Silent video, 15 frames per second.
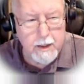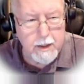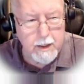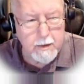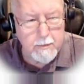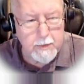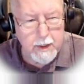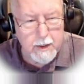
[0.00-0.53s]

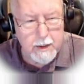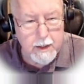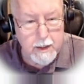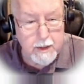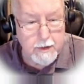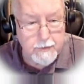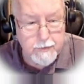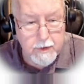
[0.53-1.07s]
named
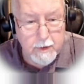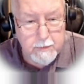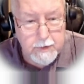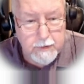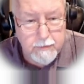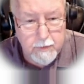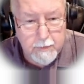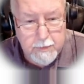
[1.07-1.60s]
Ananias coming
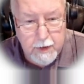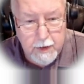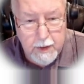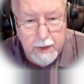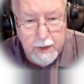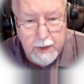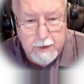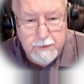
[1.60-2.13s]
to him to lay
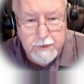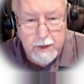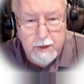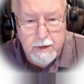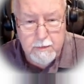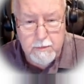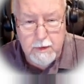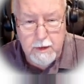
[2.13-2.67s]
hands on
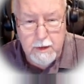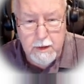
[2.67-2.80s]
him